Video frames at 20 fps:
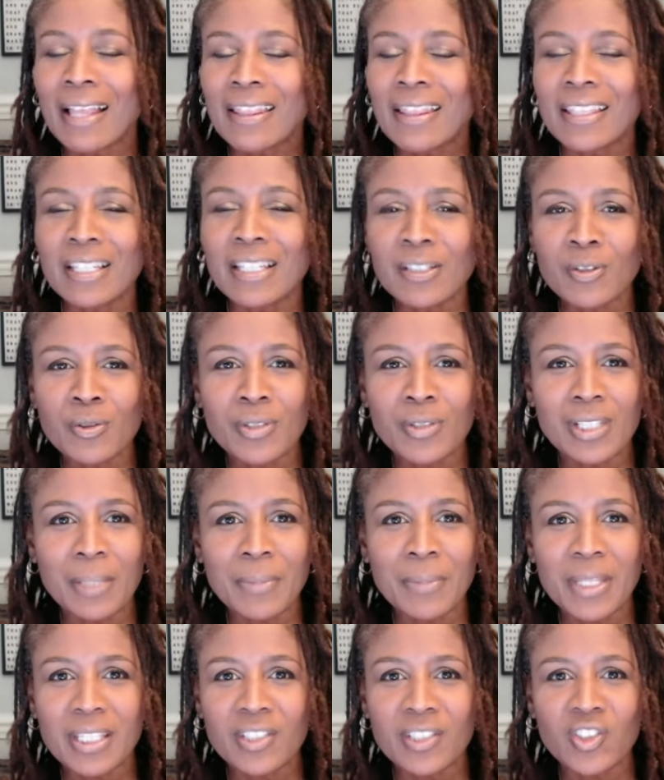these are
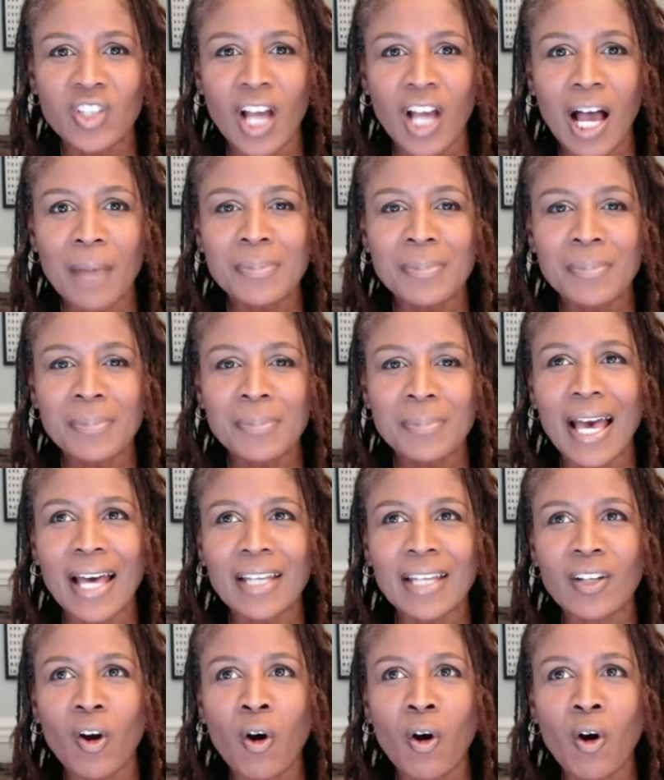some of the jobs that